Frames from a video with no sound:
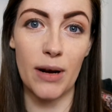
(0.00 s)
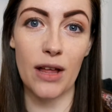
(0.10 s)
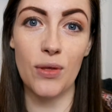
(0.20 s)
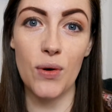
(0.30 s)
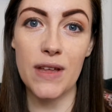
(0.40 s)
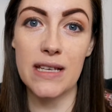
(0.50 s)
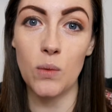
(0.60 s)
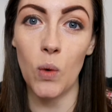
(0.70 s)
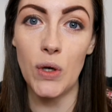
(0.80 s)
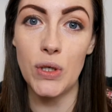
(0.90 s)
but I thought
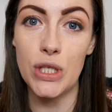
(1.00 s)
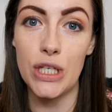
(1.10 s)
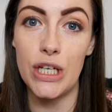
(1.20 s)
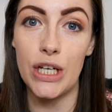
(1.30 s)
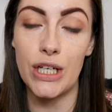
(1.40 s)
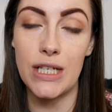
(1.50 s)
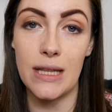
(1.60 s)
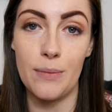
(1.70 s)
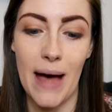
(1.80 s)
this wand looked the